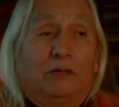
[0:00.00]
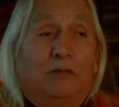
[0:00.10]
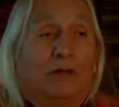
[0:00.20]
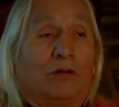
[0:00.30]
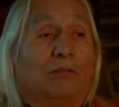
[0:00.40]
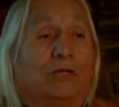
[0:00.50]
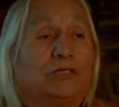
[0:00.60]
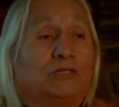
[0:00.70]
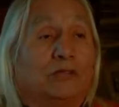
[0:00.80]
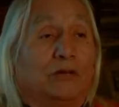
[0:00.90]
you're going to be
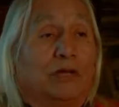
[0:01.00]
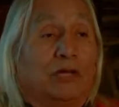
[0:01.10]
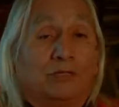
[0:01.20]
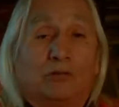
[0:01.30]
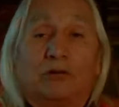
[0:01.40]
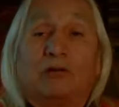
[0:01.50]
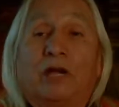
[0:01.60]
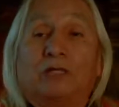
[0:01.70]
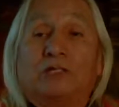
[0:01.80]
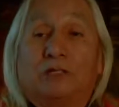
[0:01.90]
ensured that your
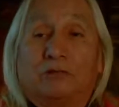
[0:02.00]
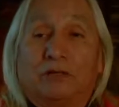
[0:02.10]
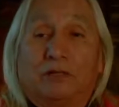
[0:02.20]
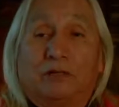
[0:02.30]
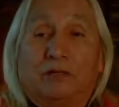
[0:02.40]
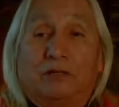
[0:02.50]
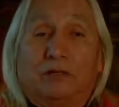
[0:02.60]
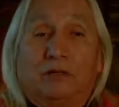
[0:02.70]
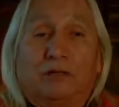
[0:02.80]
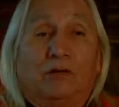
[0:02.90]
grandchildren,
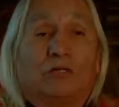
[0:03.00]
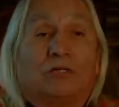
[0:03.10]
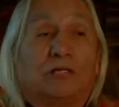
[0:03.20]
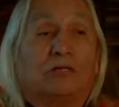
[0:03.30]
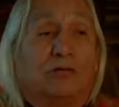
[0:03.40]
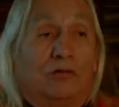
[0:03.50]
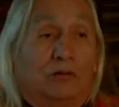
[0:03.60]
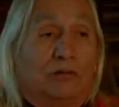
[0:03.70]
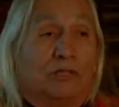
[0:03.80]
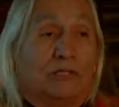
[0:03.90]
your children
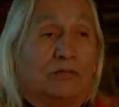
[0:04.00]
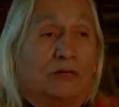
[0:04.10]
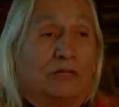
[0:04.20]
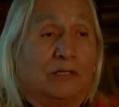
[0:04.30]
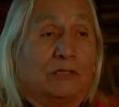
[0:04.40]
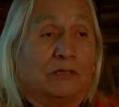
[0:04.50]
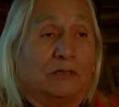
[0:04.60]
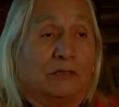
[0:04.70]
know these stories.